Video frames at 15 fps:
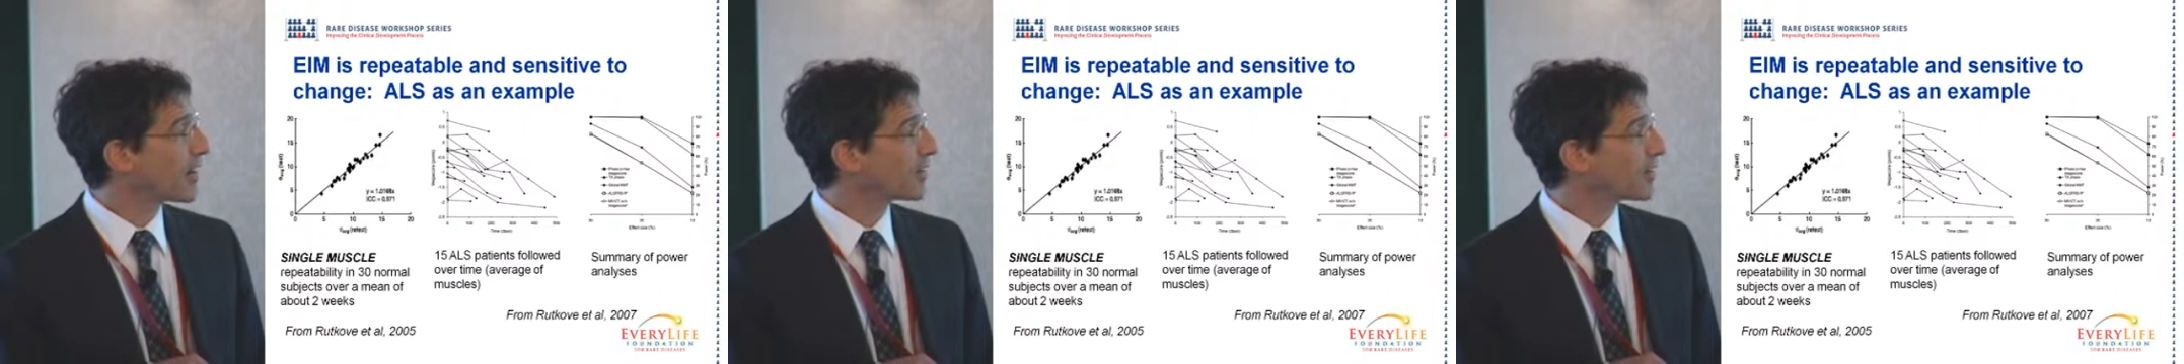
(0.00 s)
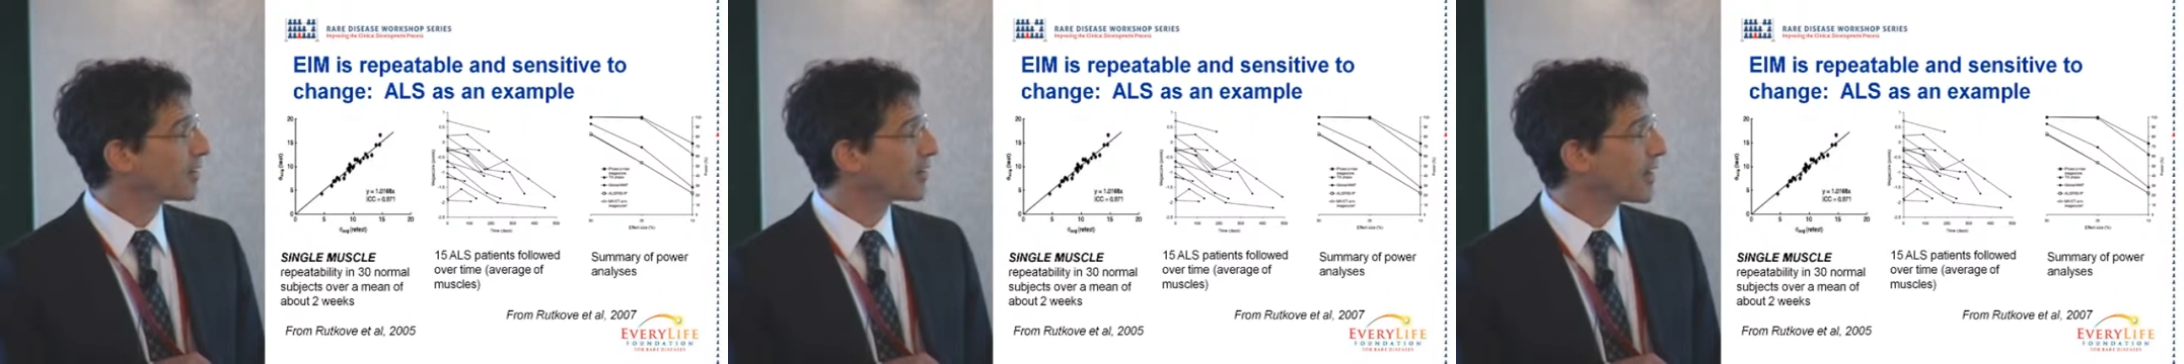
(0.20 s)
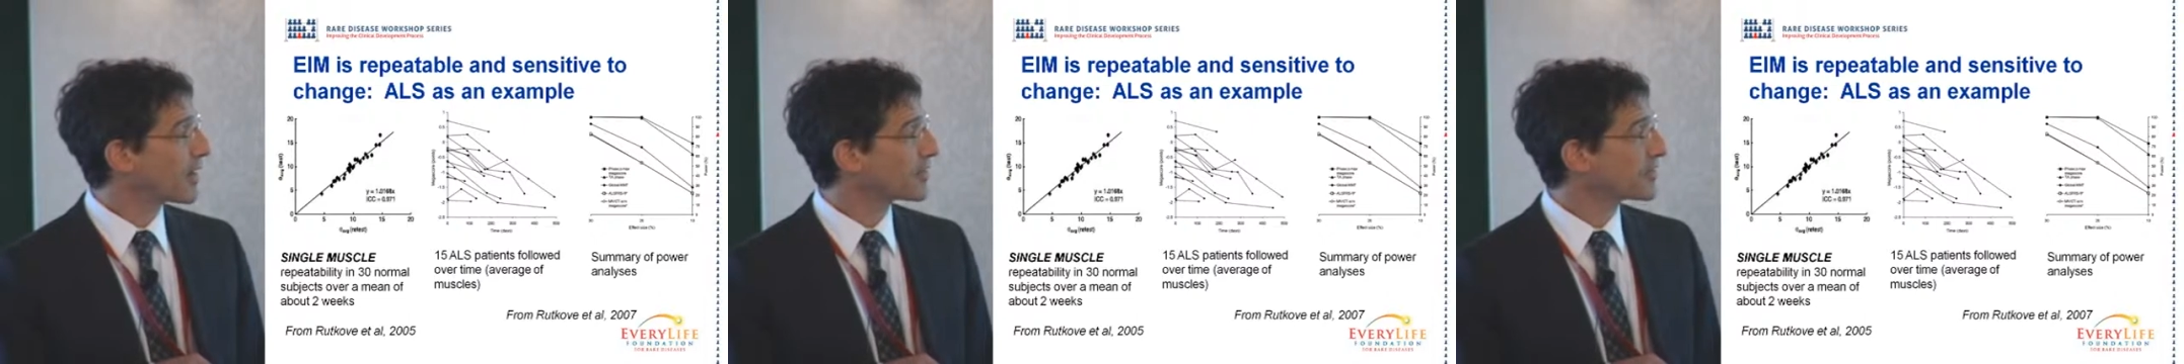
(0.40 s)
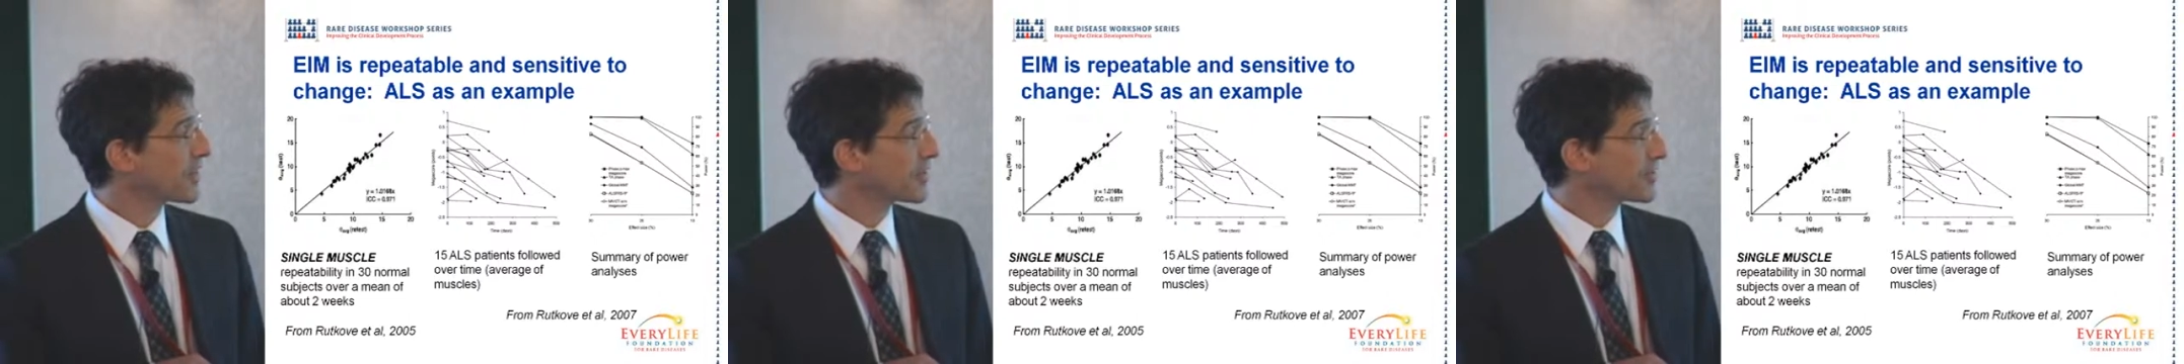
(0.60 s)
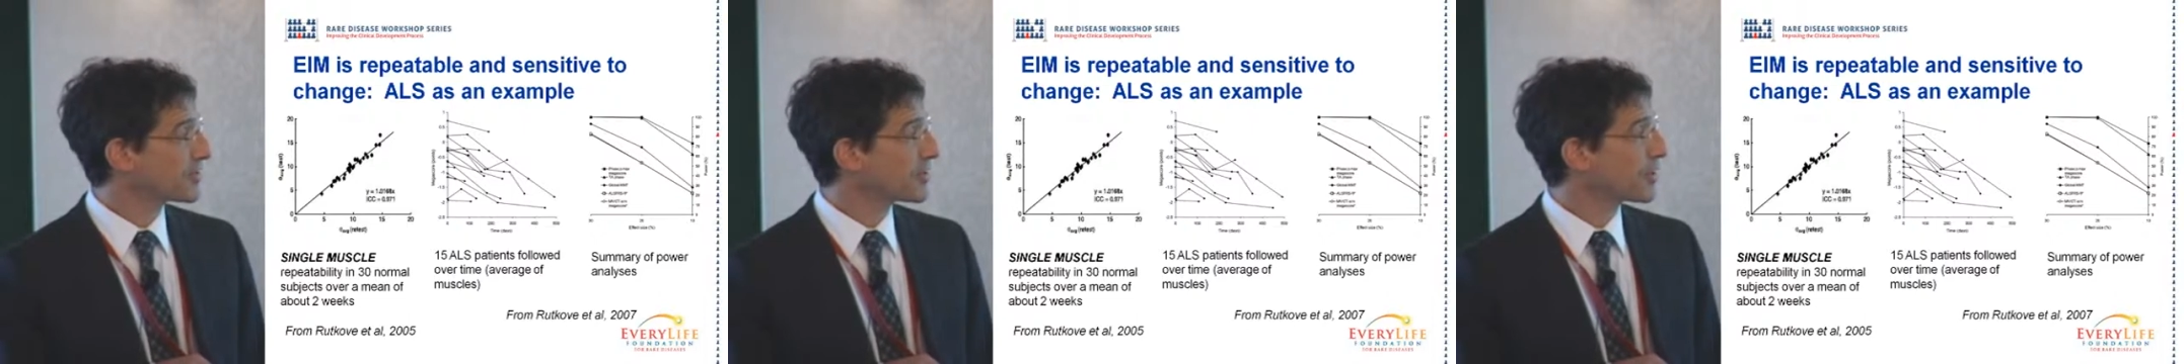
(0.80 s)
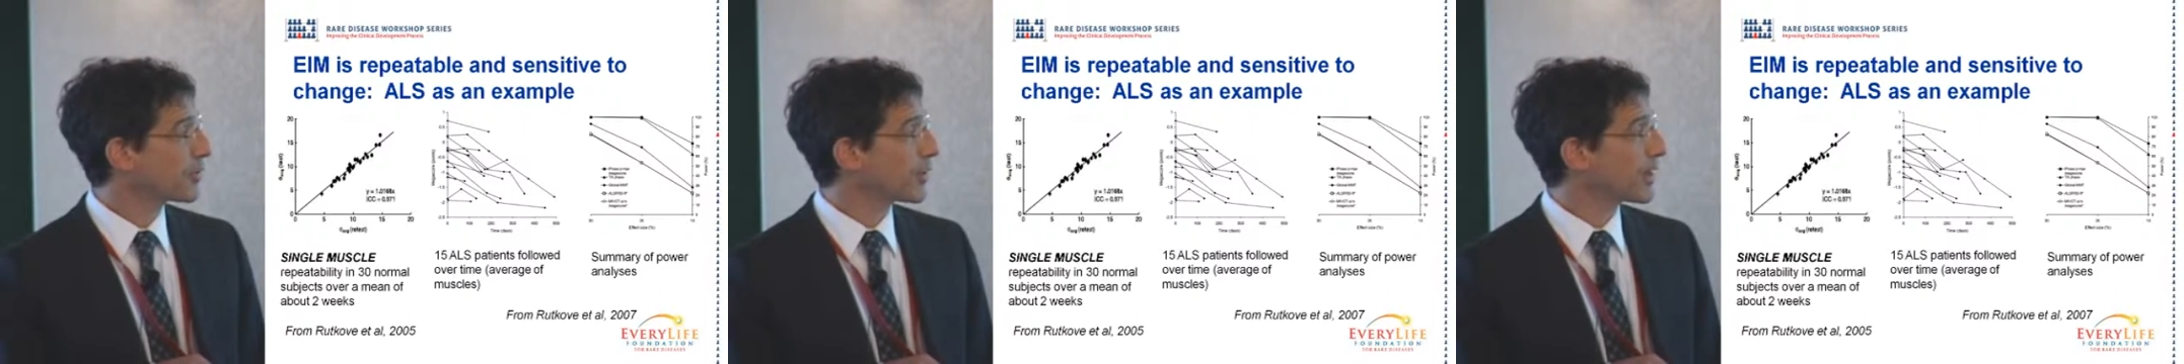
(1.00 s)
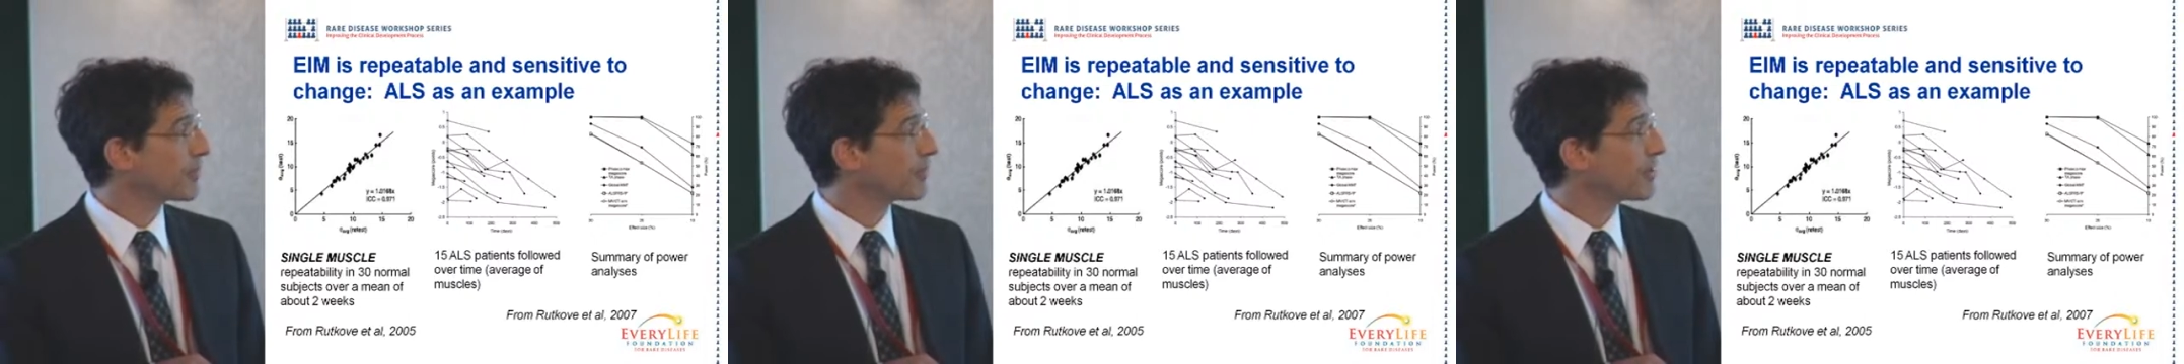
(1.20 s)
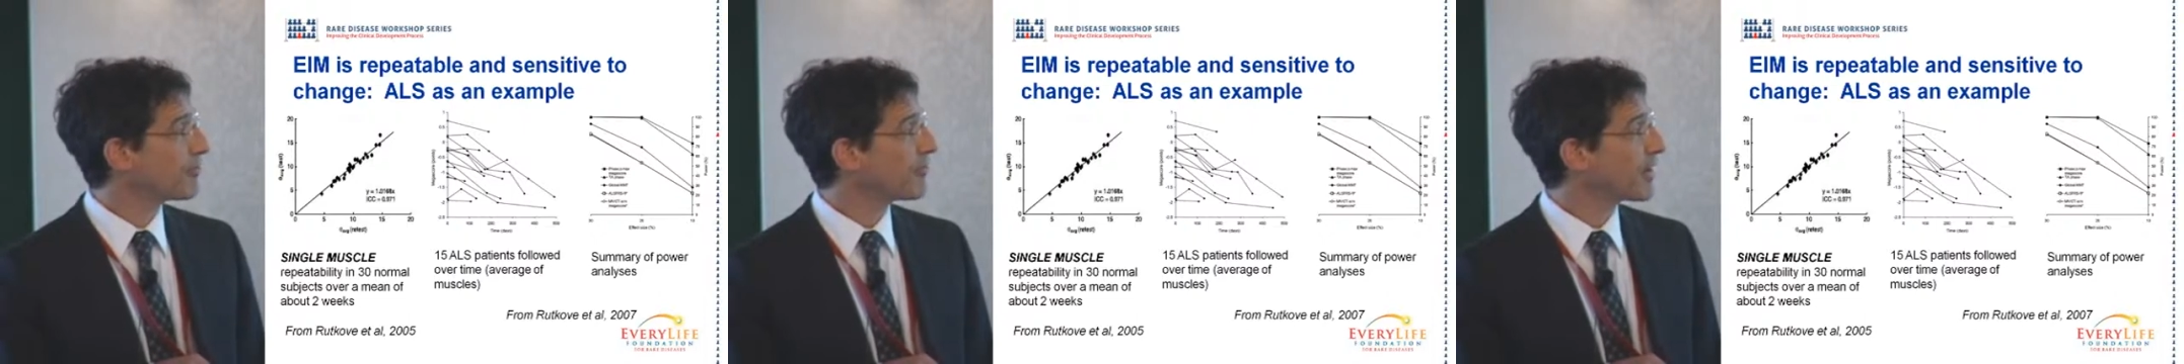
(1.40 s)
on the x-axis here we
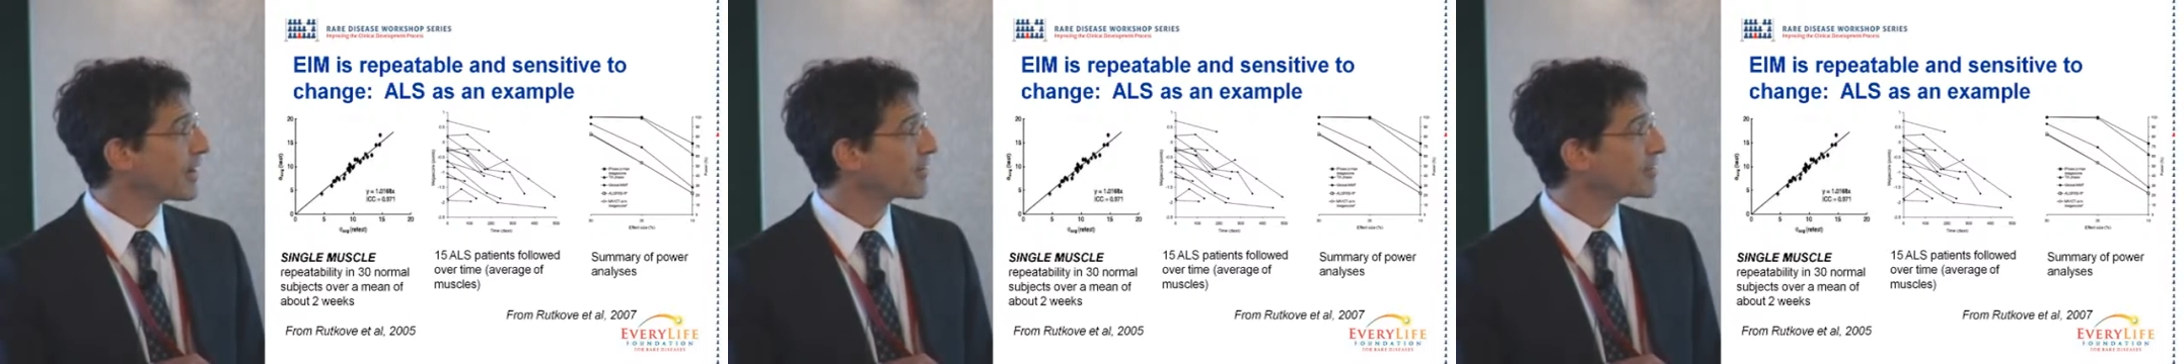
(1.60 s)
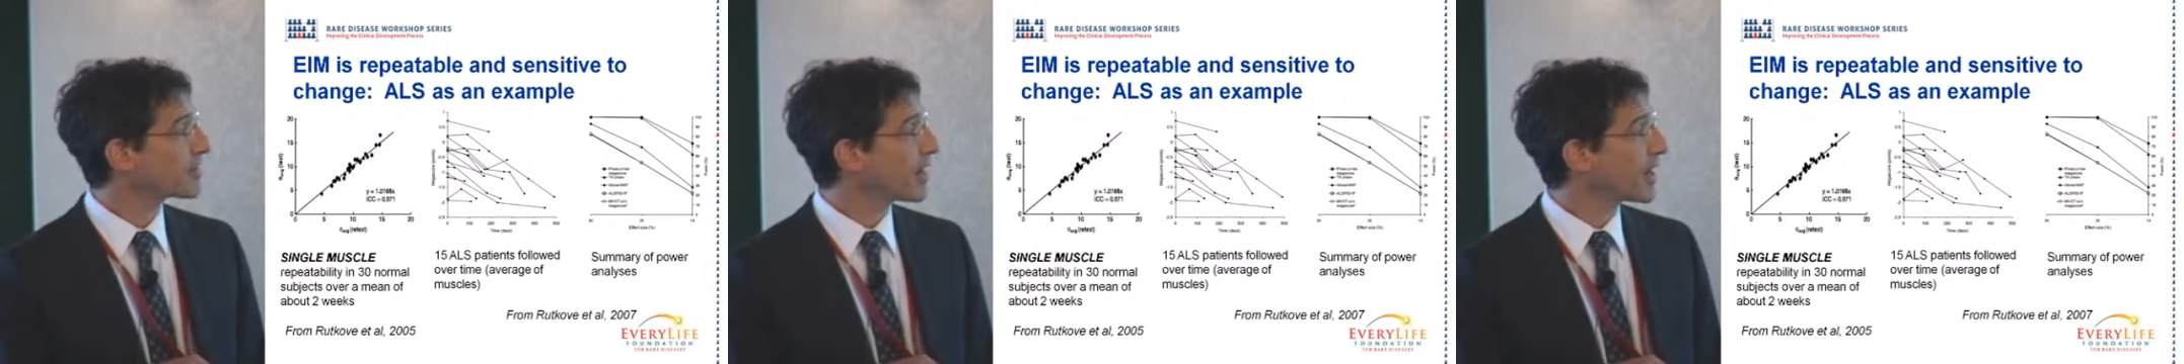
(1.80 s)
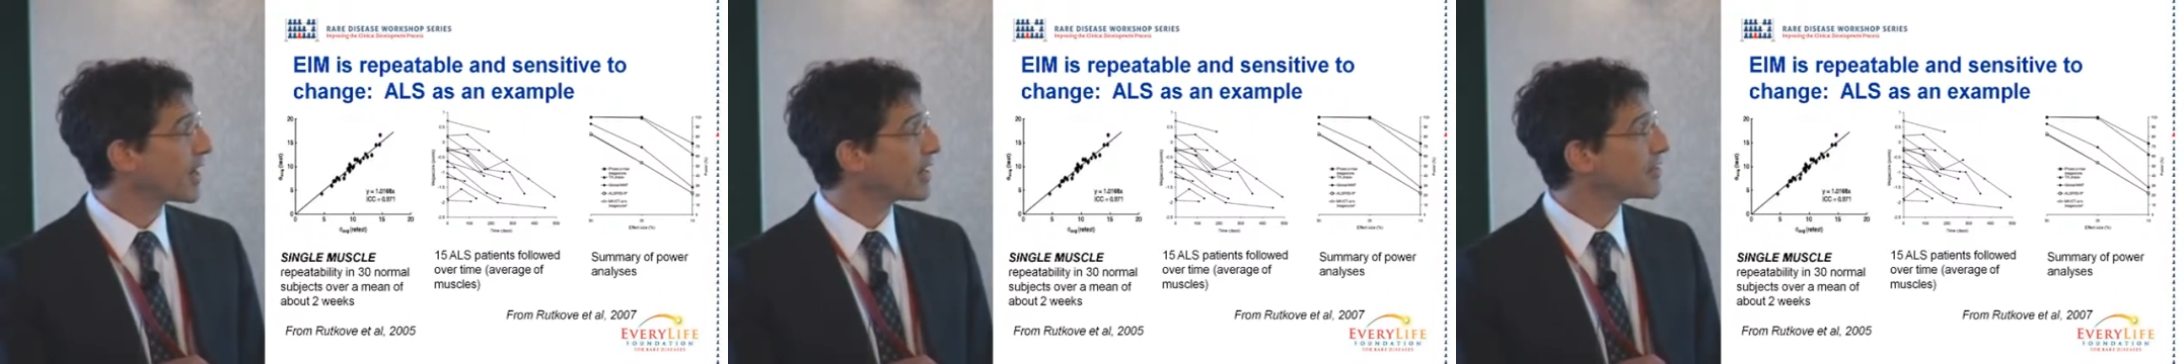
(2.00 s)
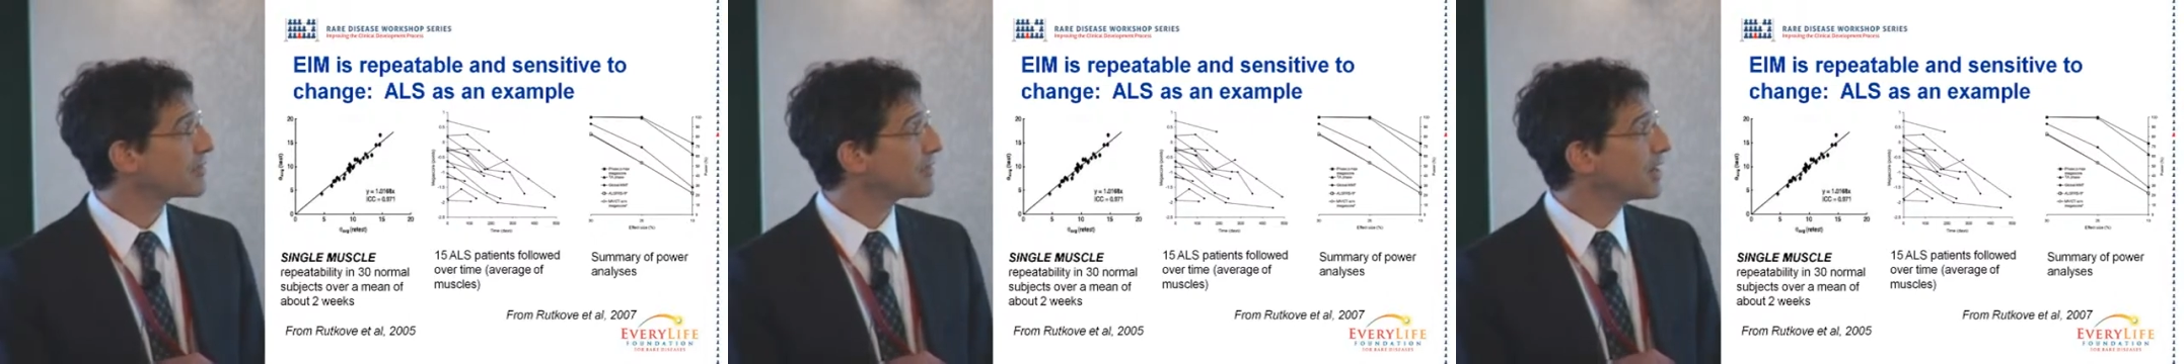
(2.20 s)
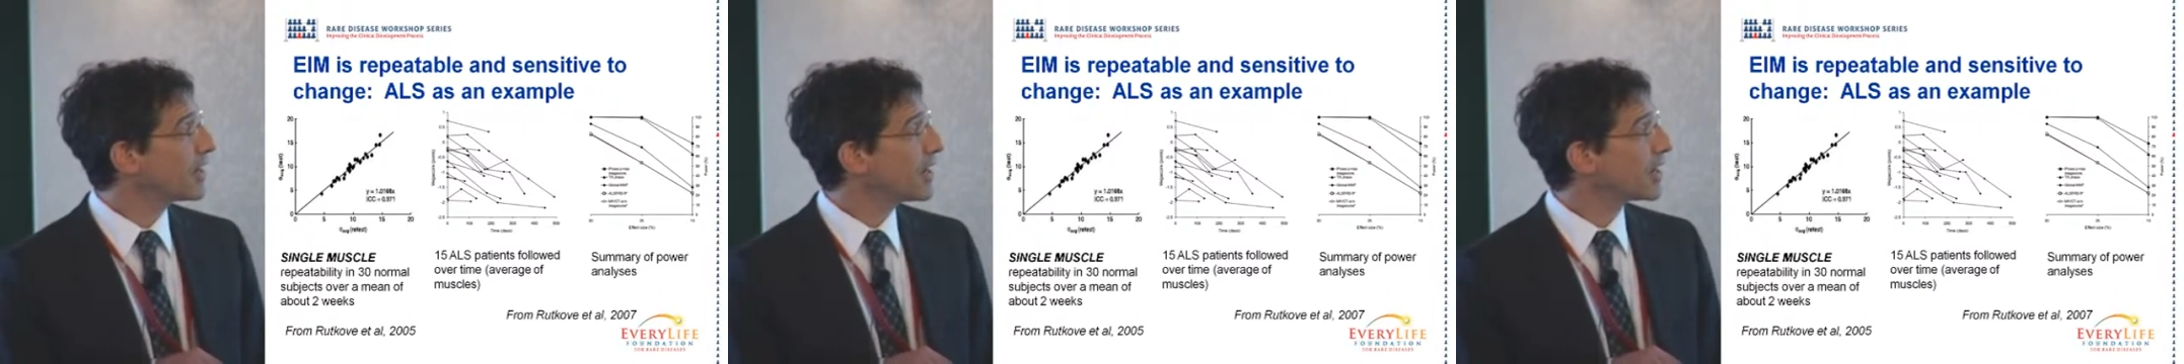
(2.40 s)
have the effect size,